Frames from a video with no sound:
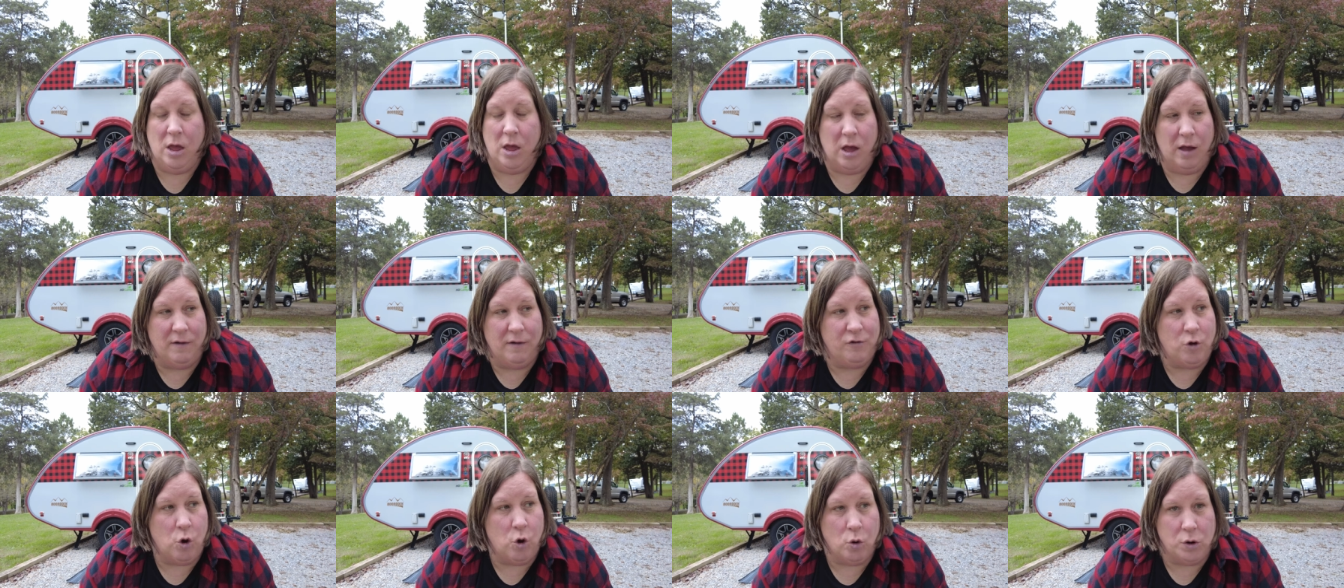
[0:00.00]

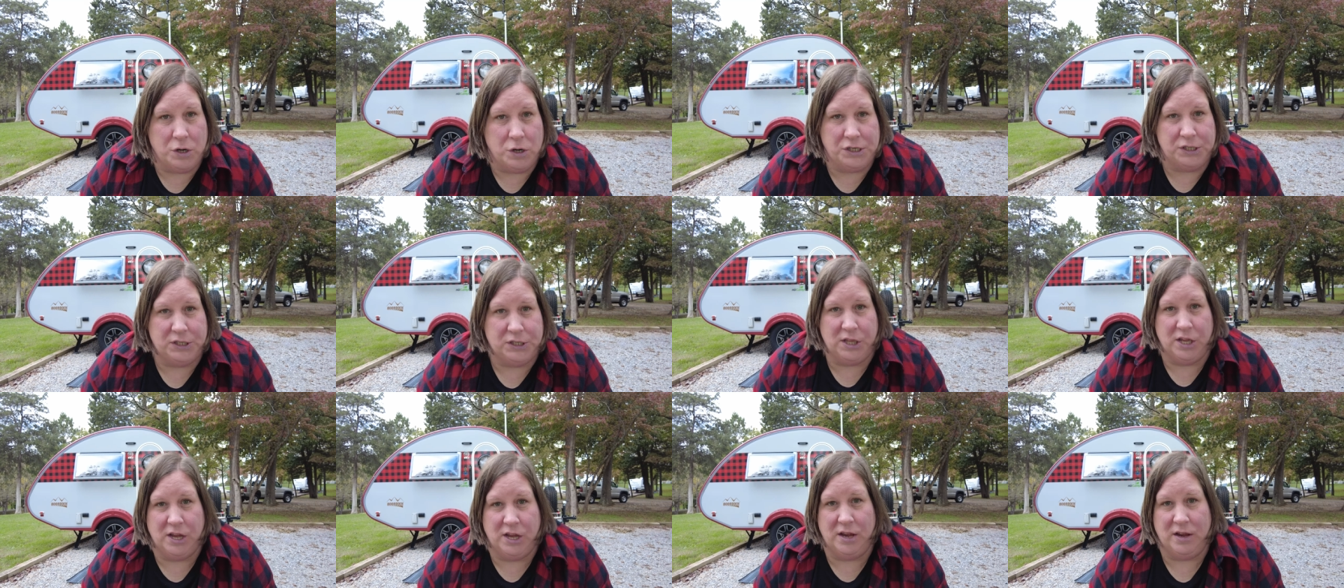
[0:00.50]
Of
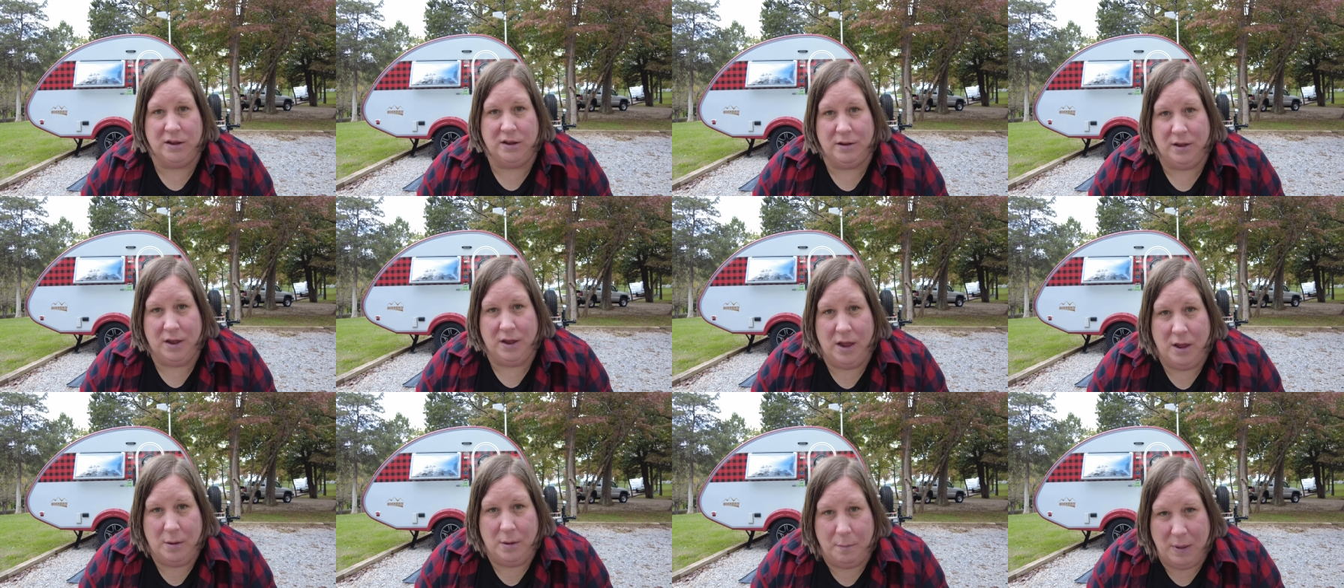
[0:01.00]
course, the
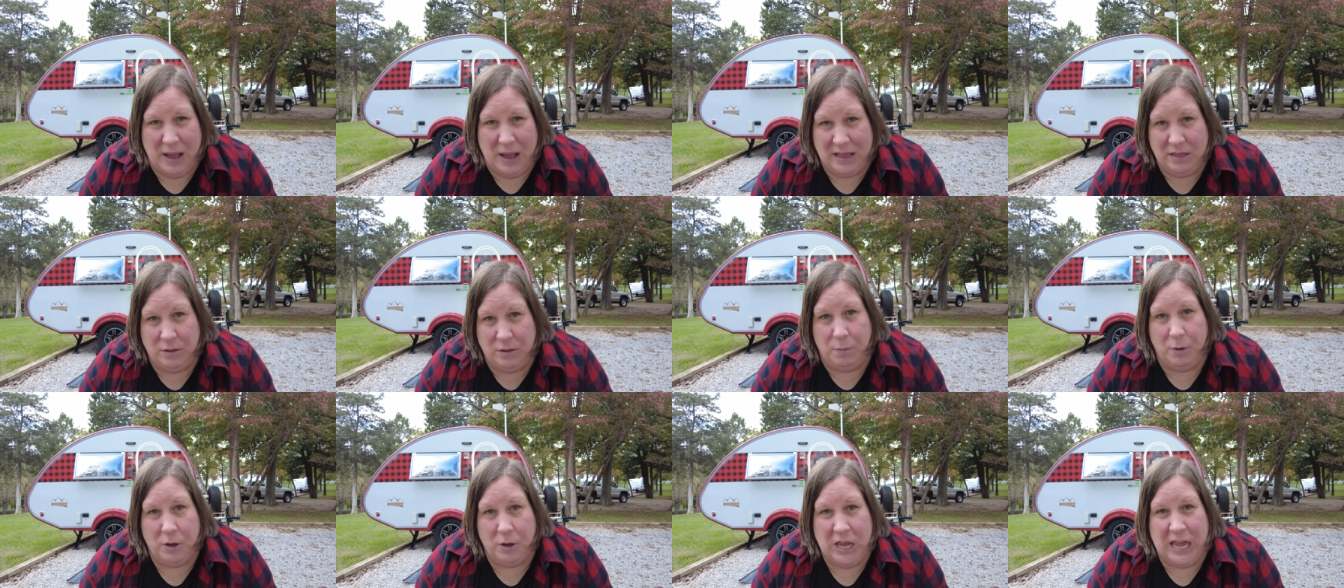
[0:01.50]
by
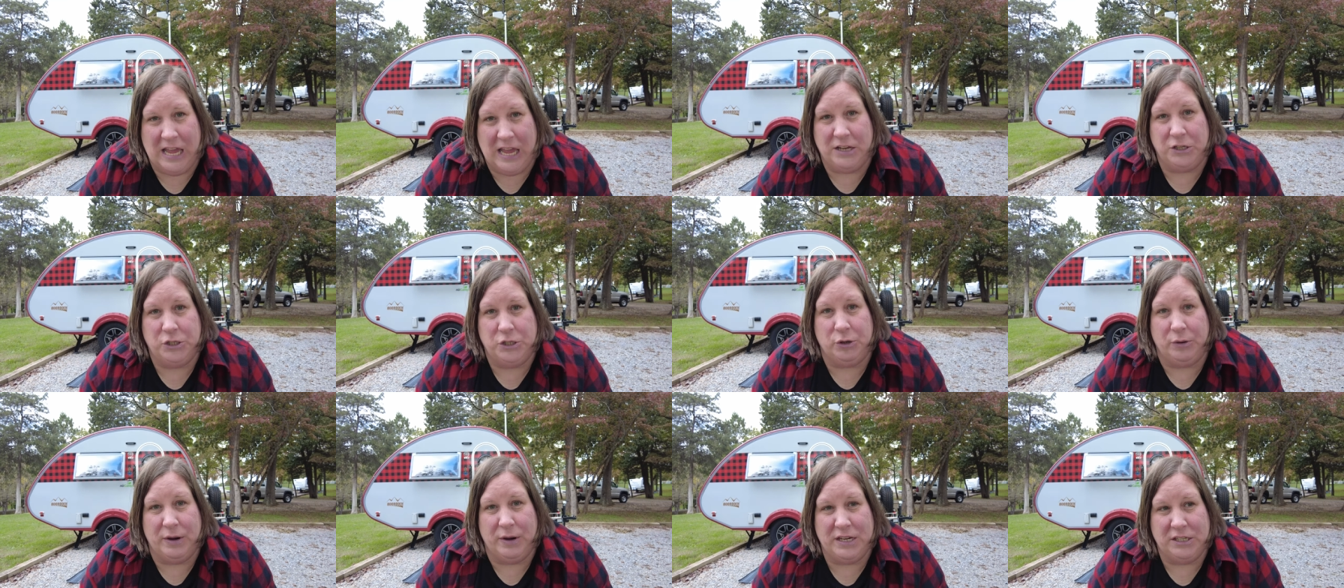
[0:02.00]
the book
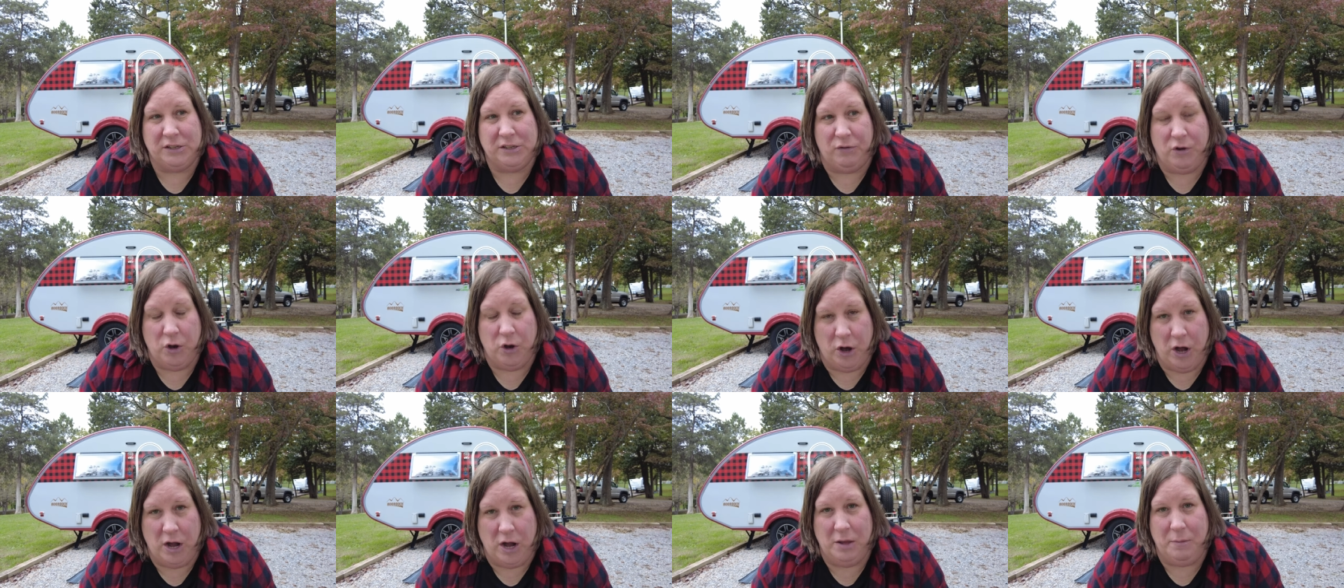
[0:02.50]
answer is if
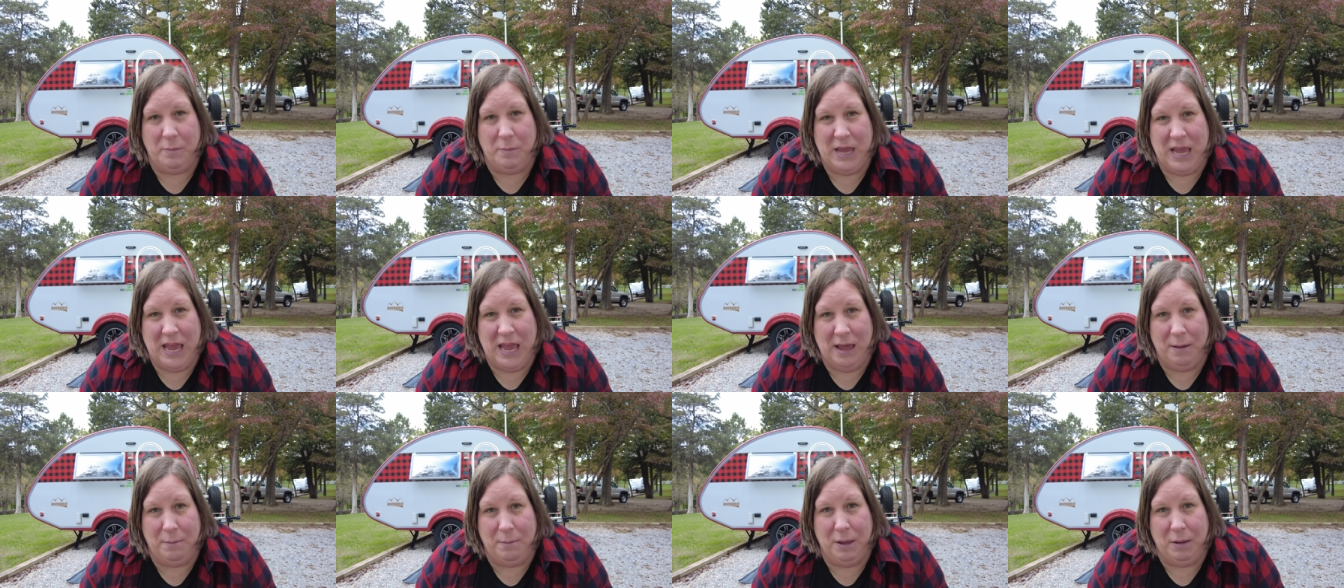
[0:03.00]
you're going to be
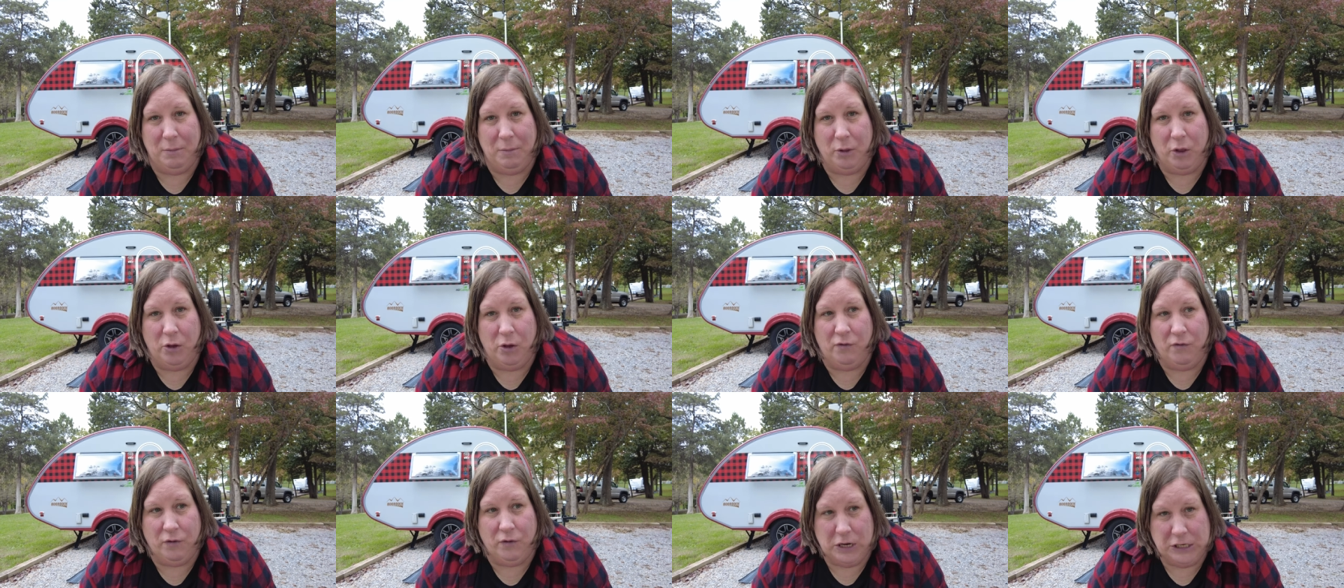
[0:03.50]
camping
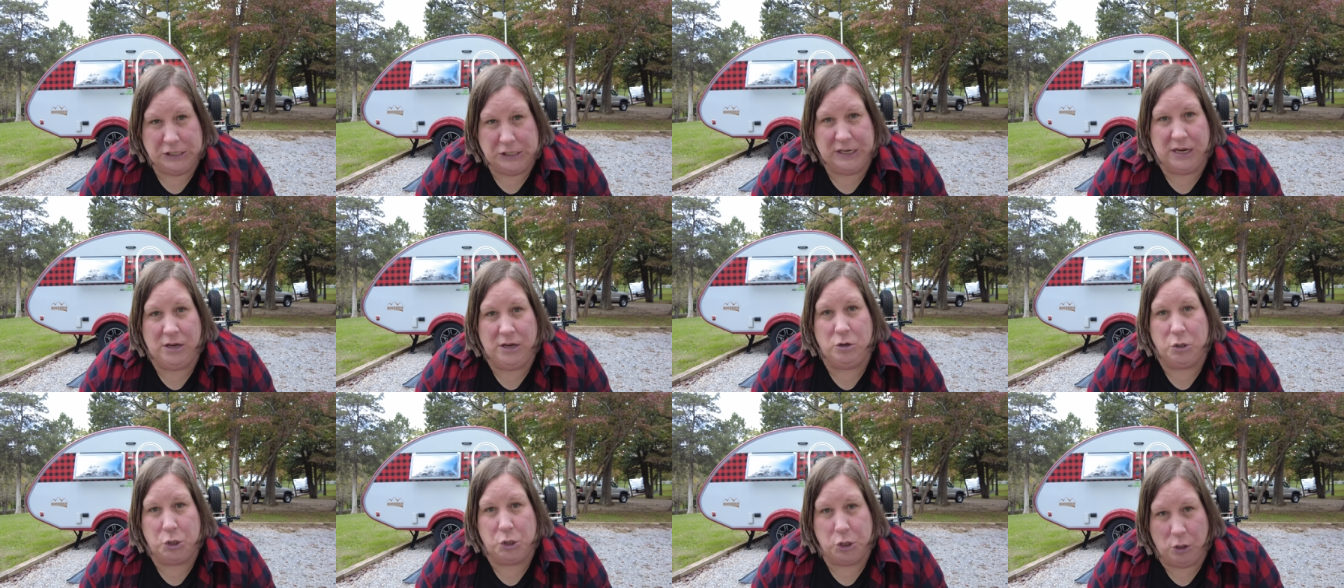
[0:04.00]
below
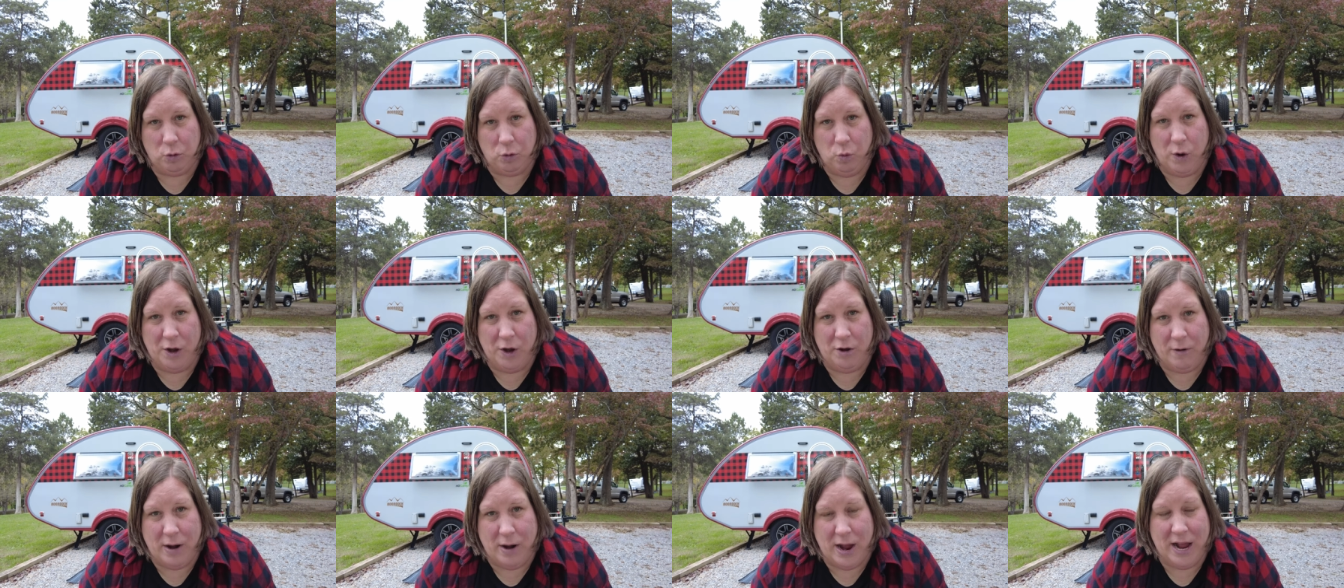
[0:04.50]
freezing, you should
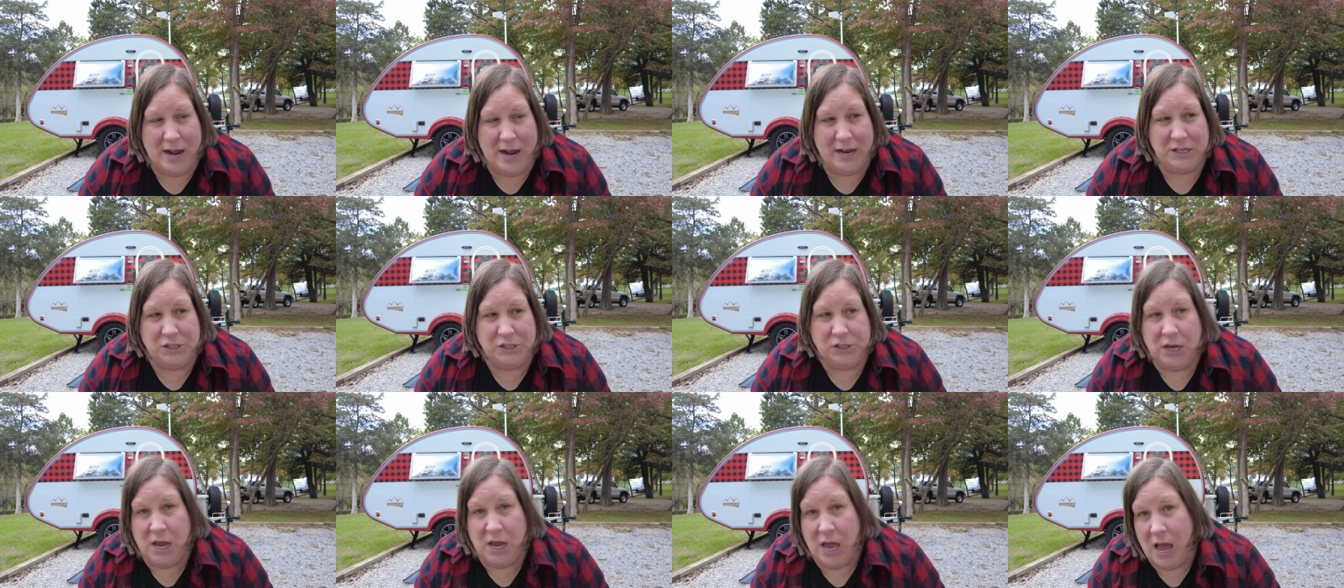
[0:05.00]

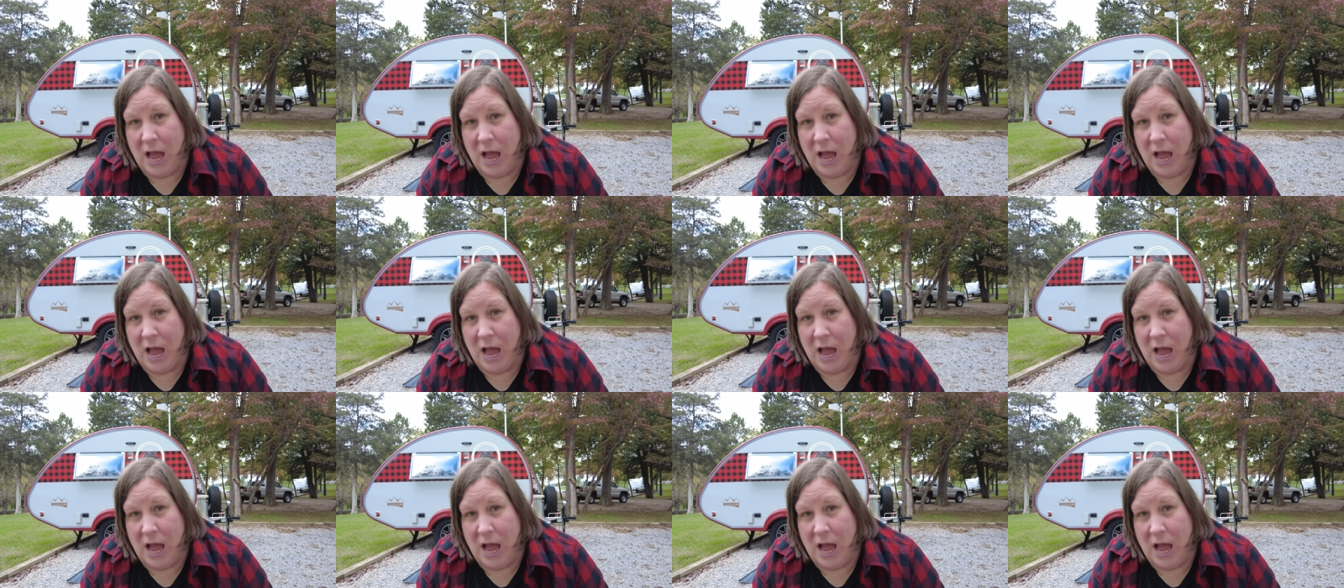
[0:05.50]
winterize.